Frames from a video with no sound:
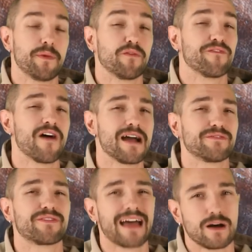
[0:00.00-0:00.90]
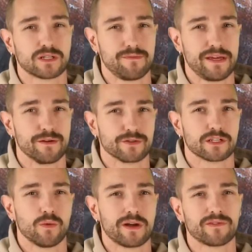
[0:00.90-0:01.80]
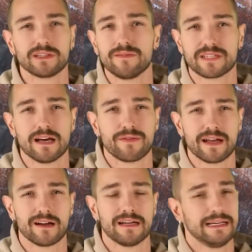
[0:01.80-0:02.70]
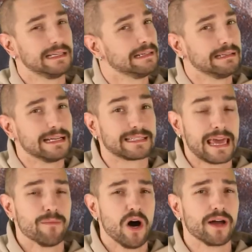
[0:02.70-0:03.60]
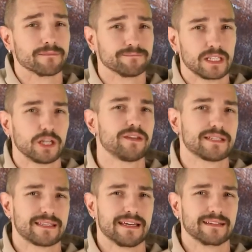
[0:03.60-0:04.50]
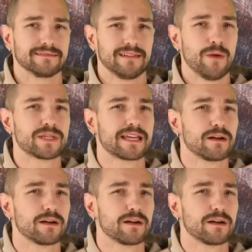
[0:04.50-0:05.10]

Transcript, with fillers: about 5,000 meters, so whatever lives down there, it's game on. Look at this thing. I was